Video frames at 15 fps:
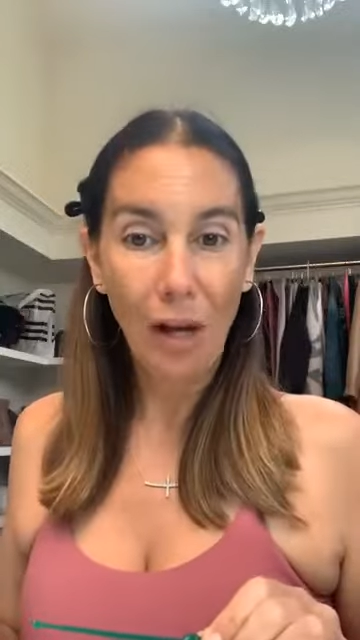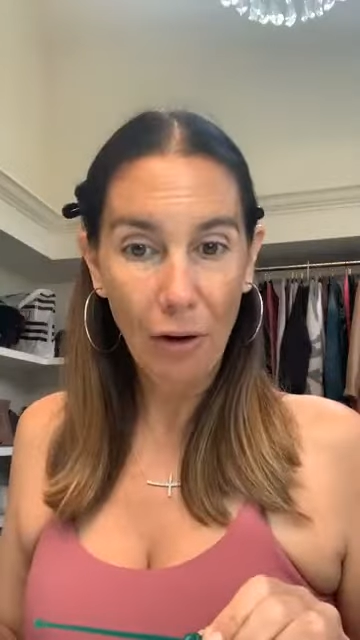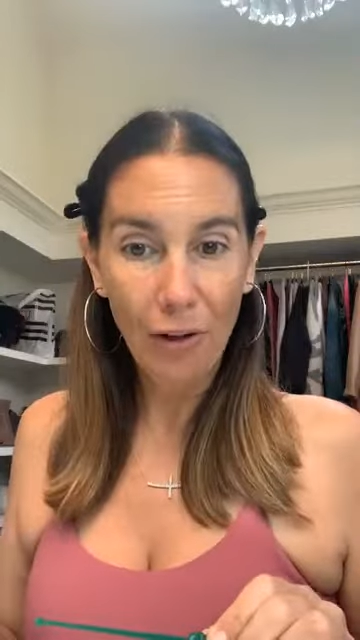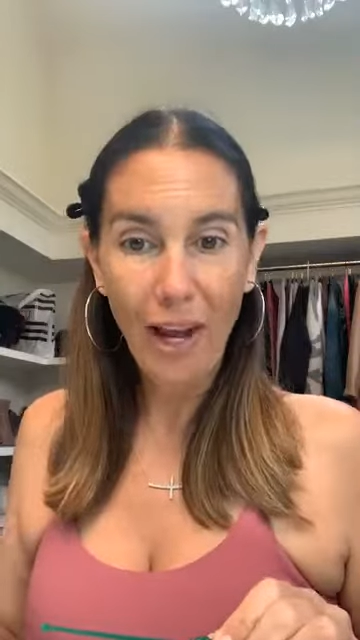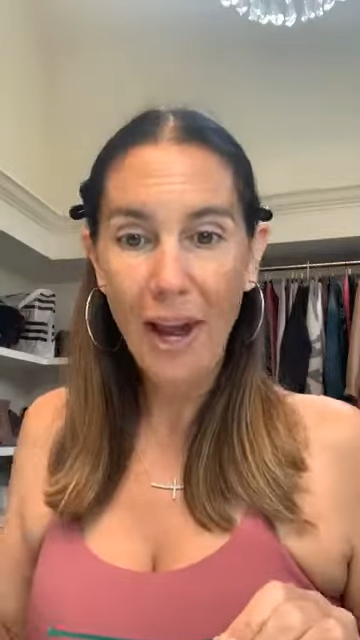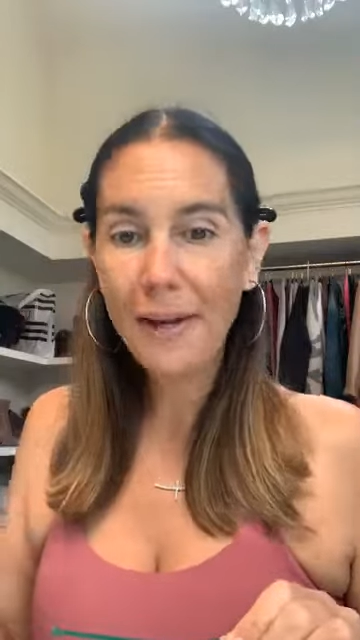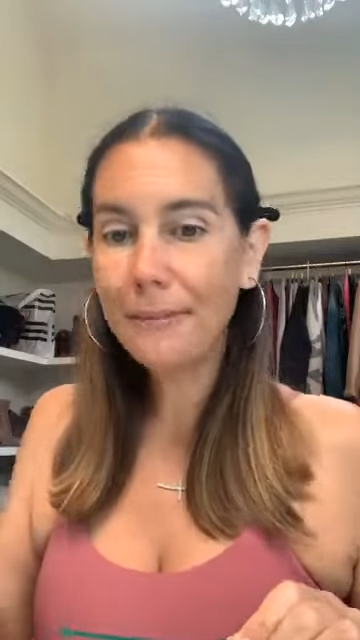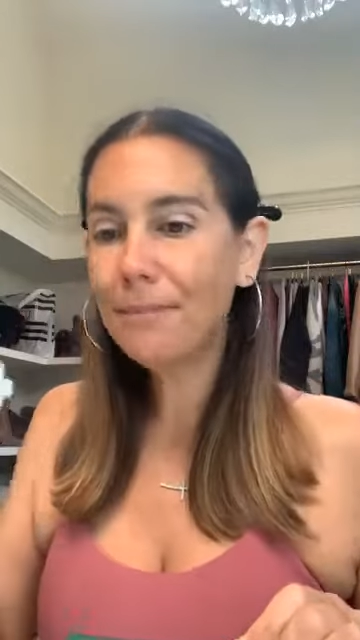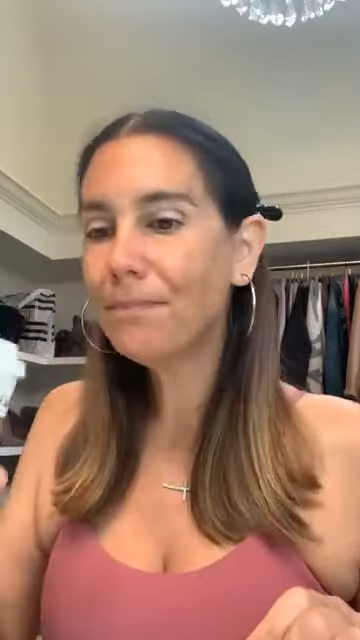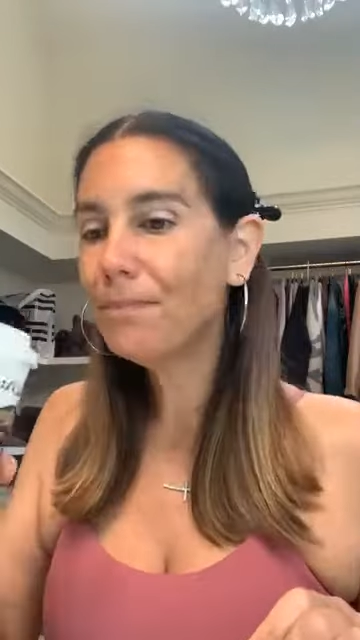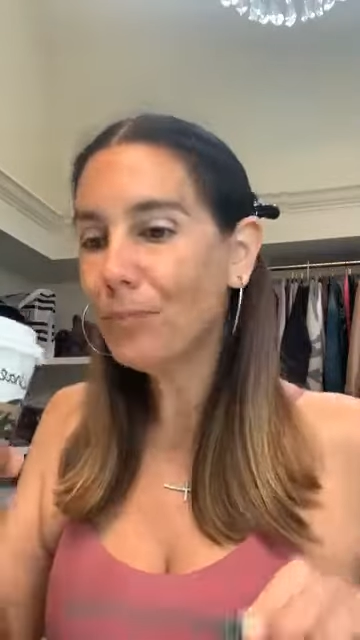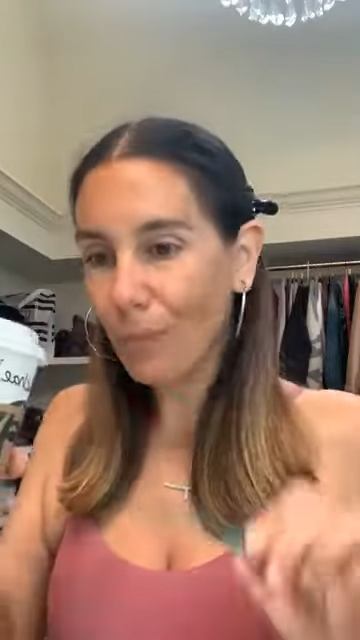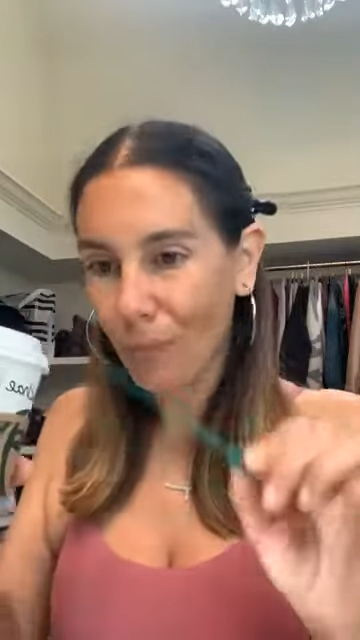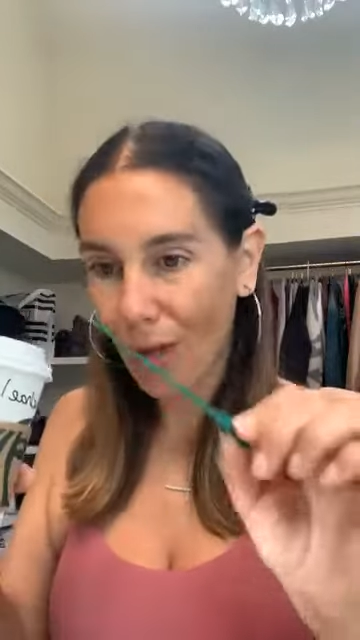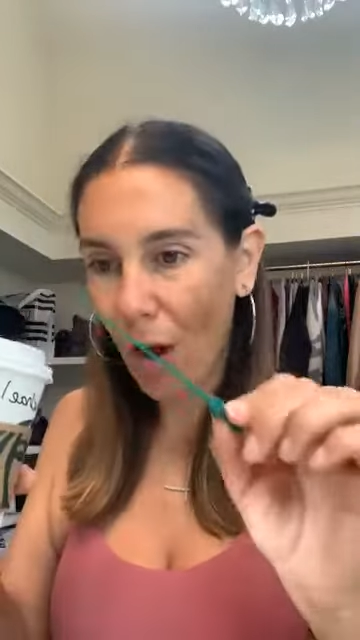Okay?
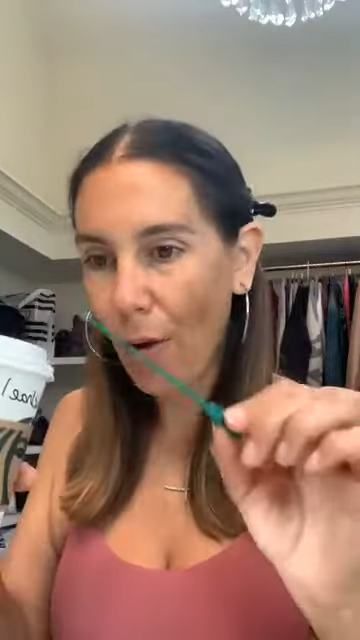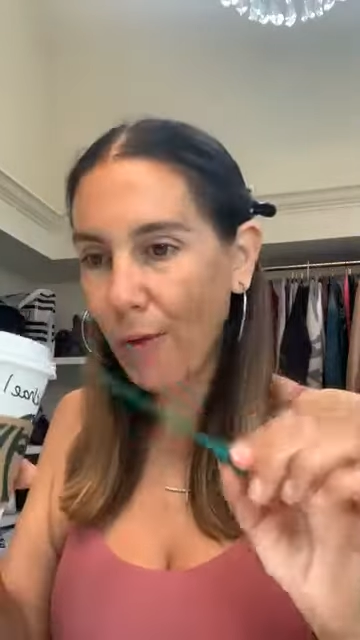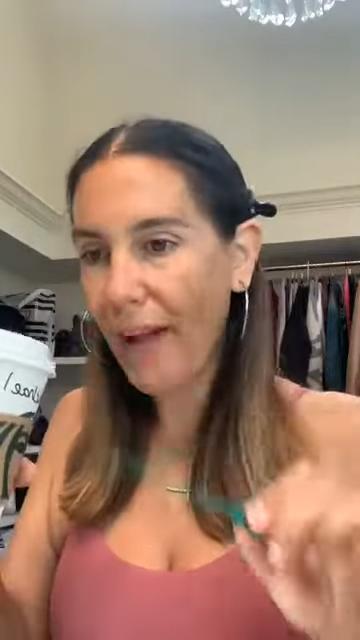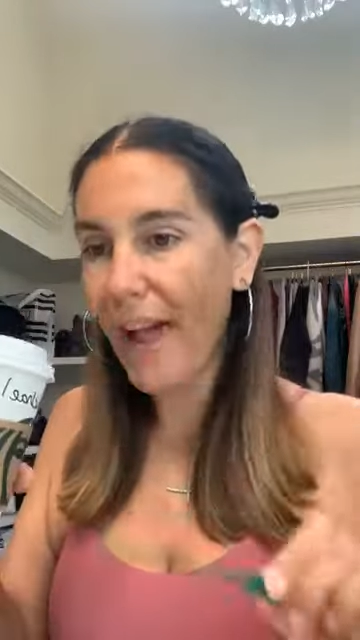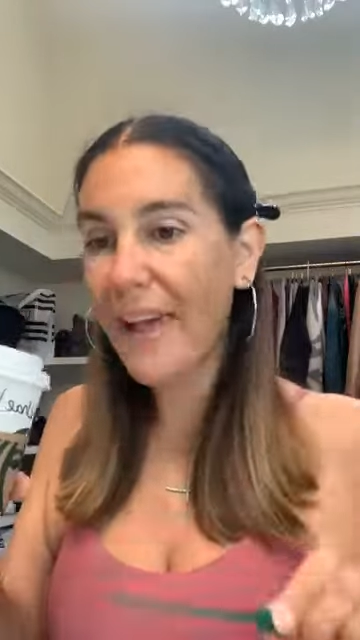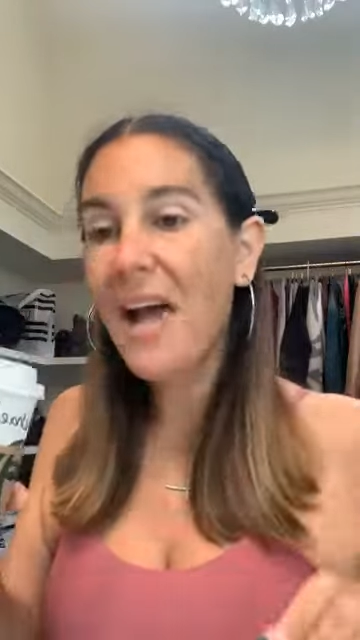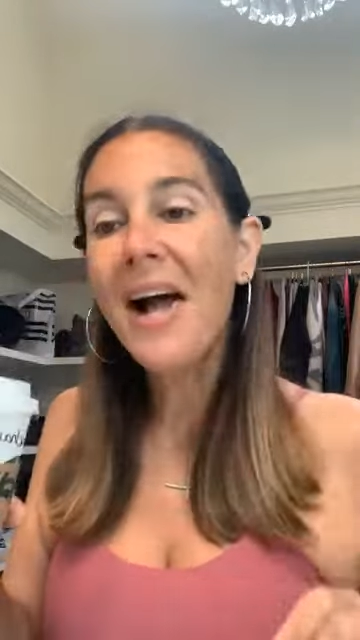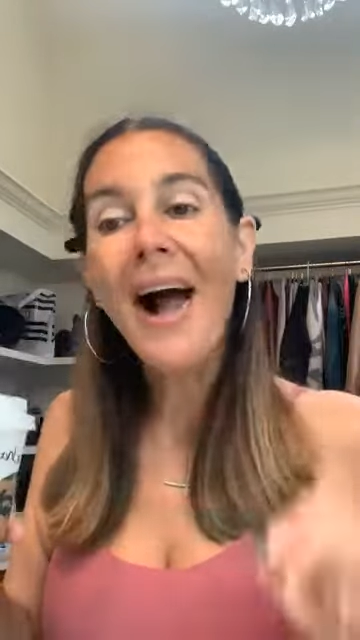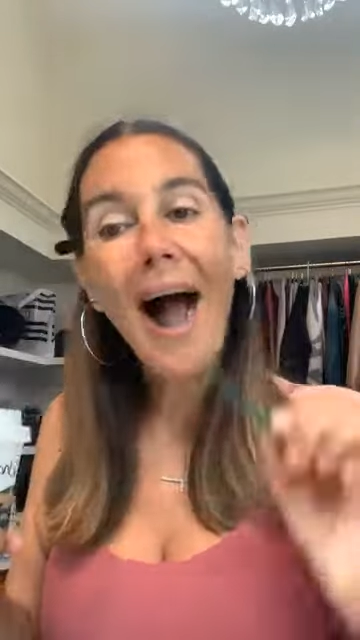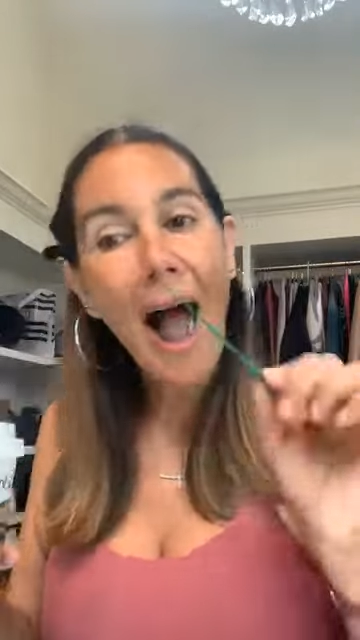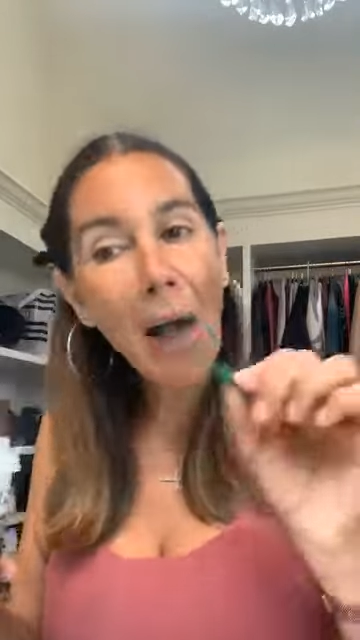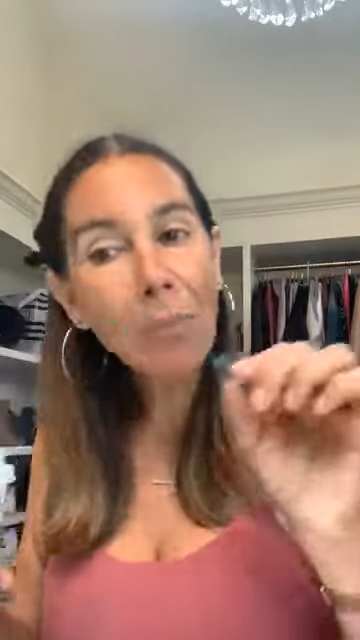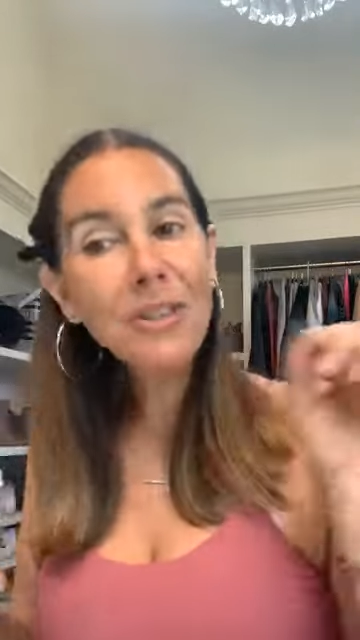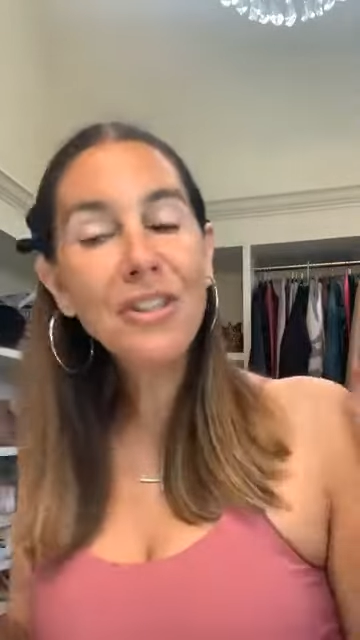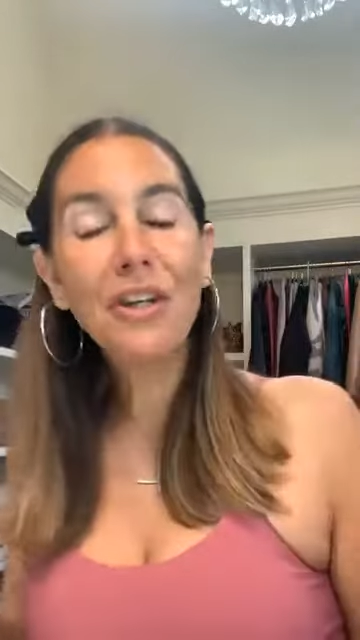Okay.
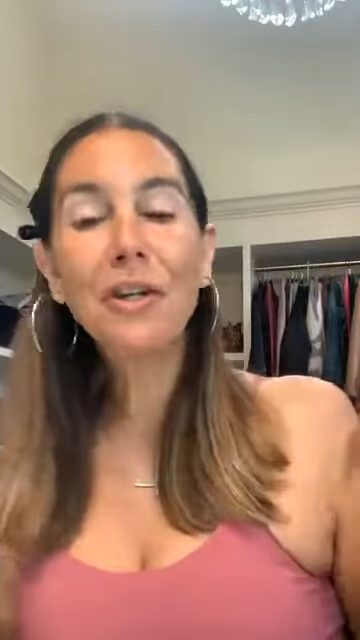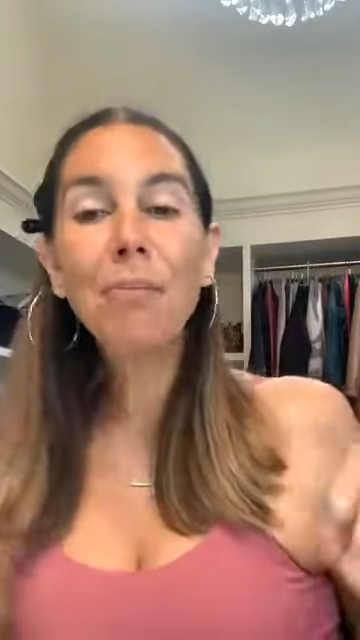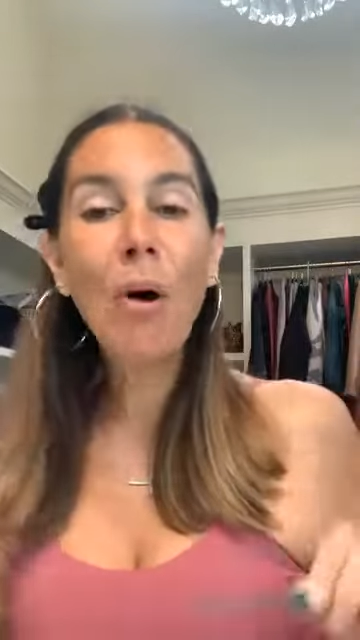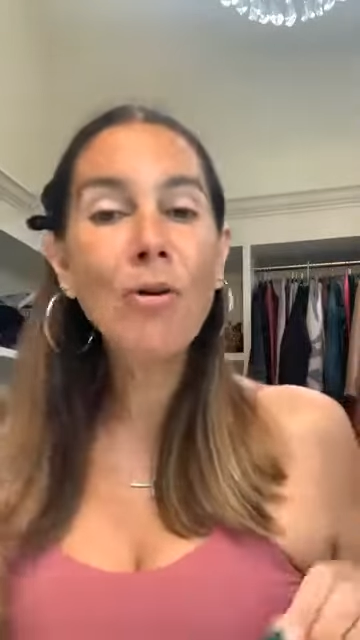I was going to